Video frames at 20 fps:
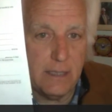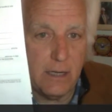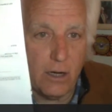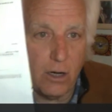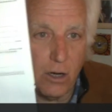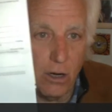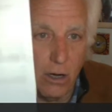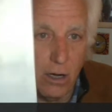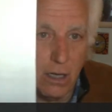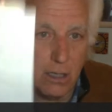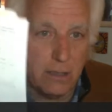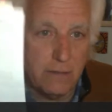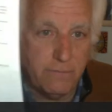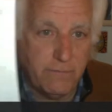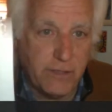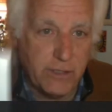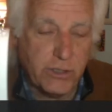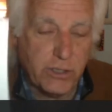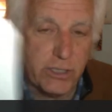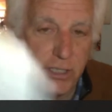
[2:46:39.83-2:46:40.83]
all of
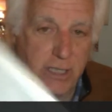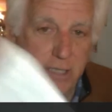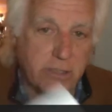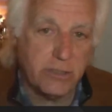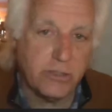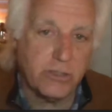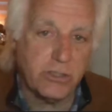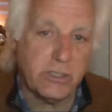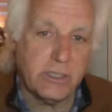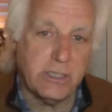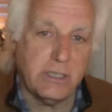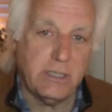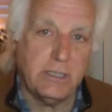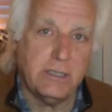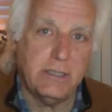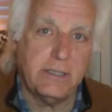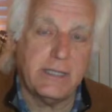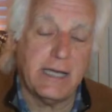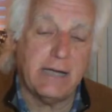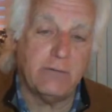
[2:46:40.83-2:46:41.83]
the shares
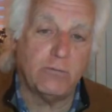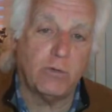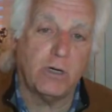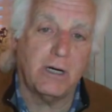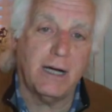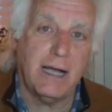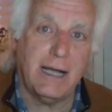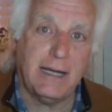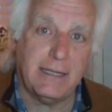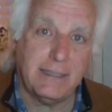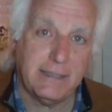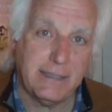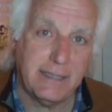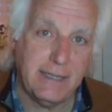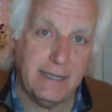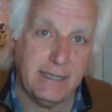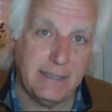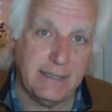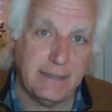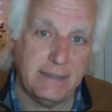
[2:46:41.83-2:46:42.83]
that were
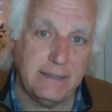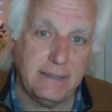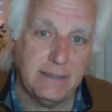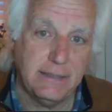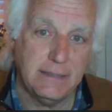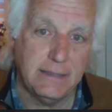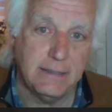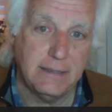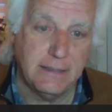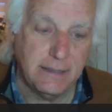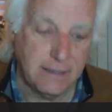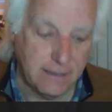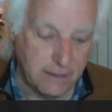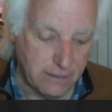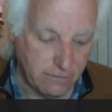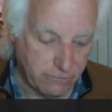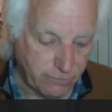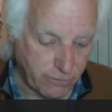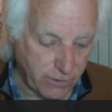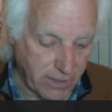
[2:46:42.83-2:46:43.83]
allocated
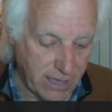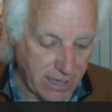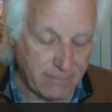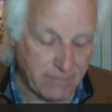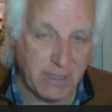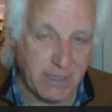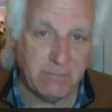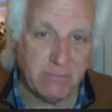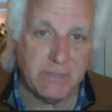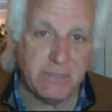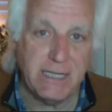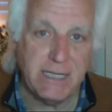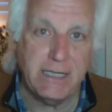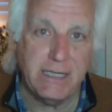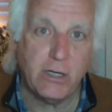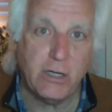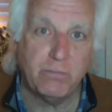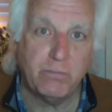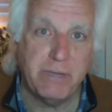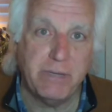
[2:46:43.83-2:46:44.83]
for
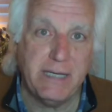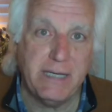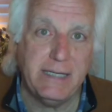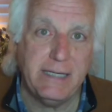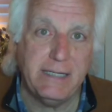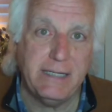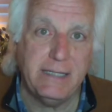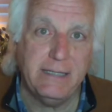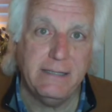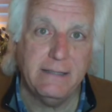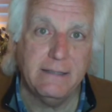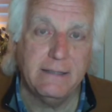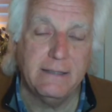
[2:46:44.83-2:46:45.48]
MMTLP